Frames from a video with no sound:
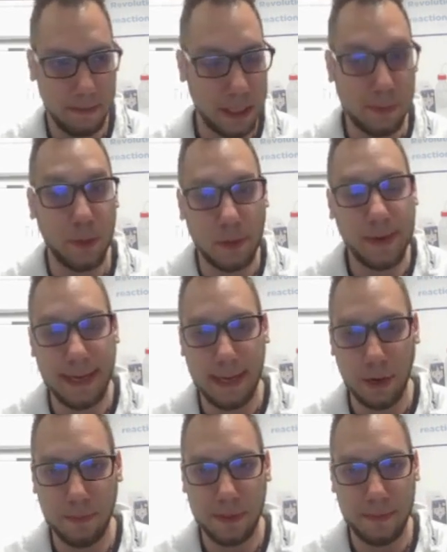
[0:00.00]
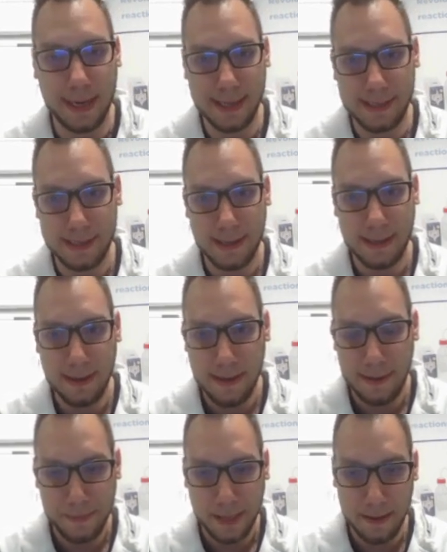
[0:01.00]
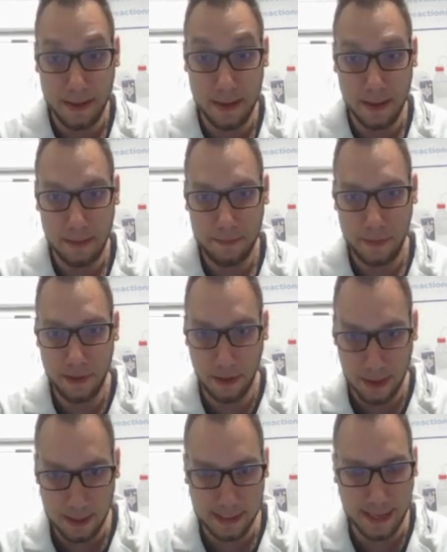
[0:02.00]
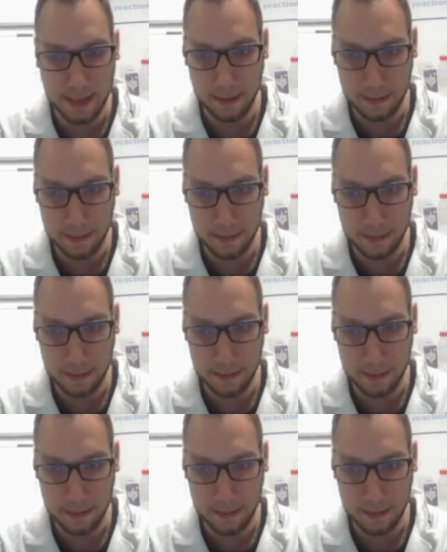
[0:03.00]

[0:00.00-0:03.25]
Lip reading: more quickly optimize the large-scale